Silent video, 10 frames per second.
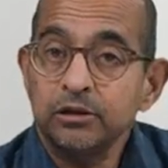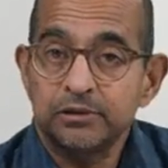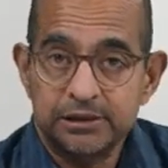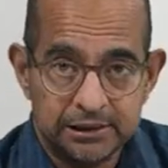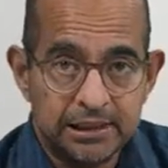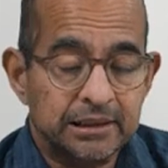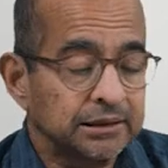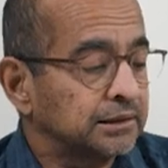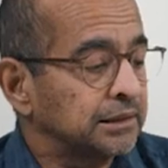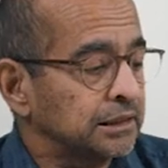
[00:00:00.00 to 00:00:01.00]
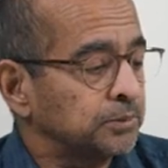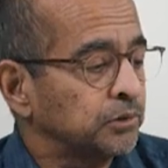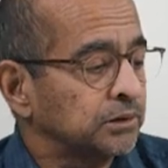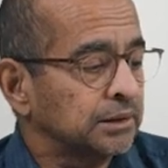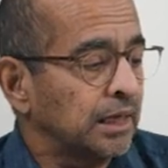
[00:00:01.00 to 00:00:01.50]
You'll see that in the
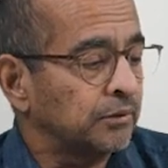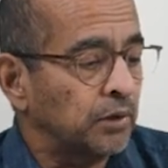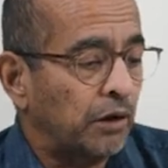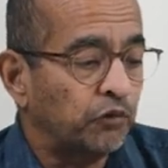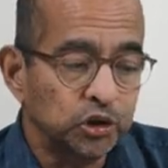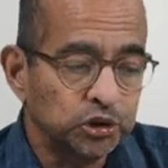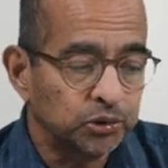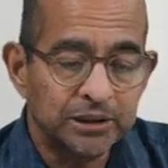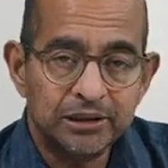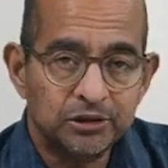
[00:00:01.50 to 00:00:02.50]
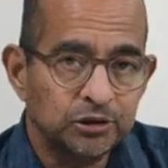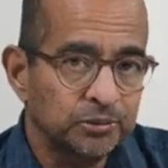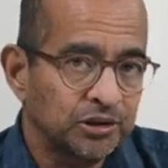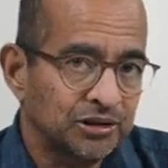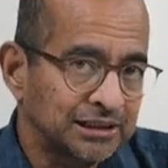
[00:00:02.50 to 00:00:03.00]
textbook. I won't show that to you
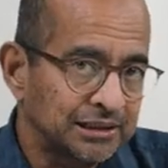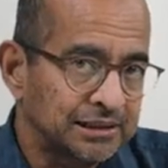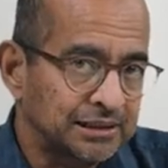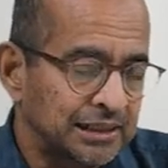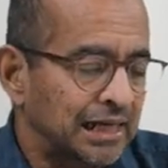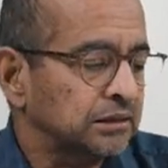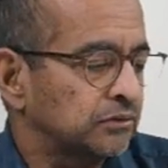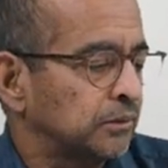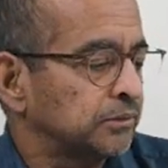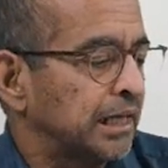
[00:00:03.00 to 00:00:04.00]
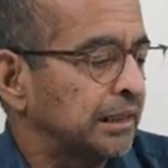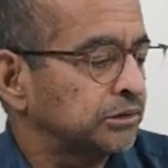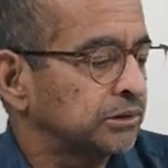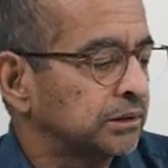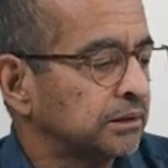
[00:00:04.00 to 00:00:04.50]
because it distracts from the
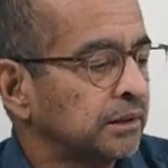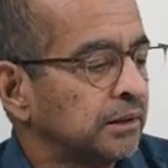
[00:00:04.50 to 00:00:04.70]
actual